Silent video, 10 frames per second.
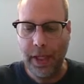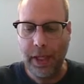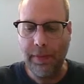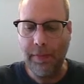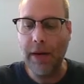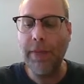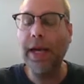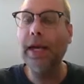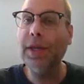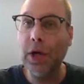and
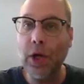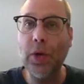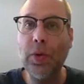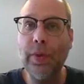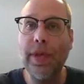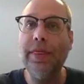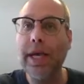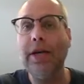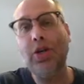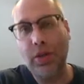make it their own when
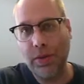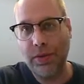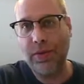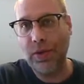they choose